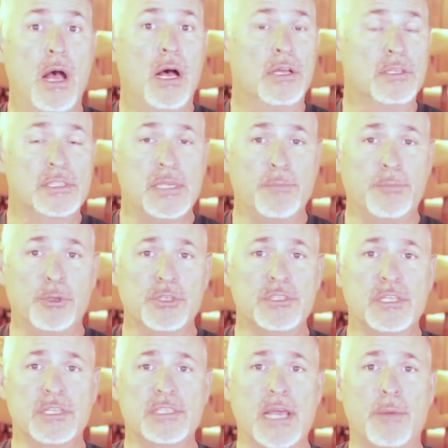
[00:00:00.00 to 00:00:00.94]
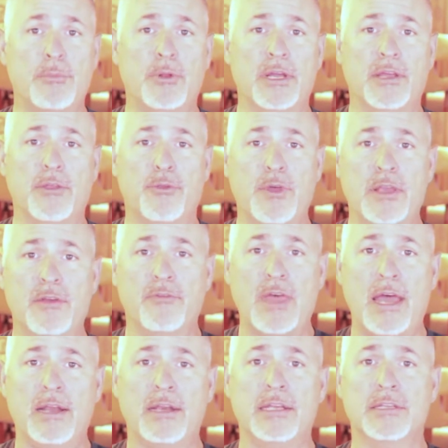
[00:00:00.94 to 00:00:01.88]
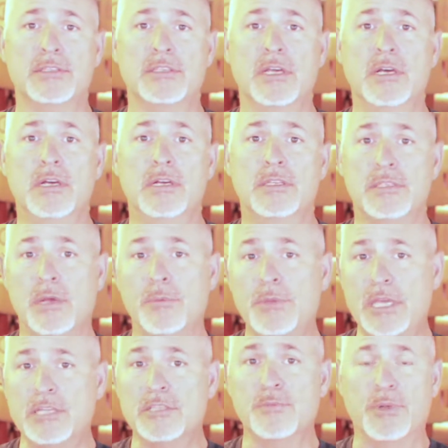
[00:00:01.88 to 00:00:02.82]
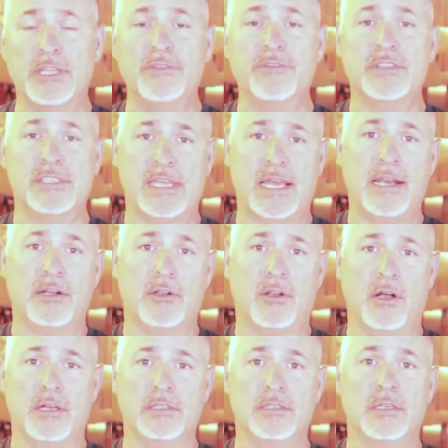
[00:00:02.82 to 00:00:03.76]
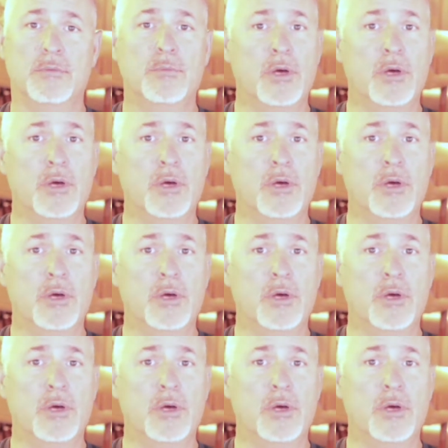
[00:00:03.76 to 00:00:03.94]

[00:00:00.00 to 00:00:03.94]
The simplest example I can think of that is some kids believe in Santa Claus,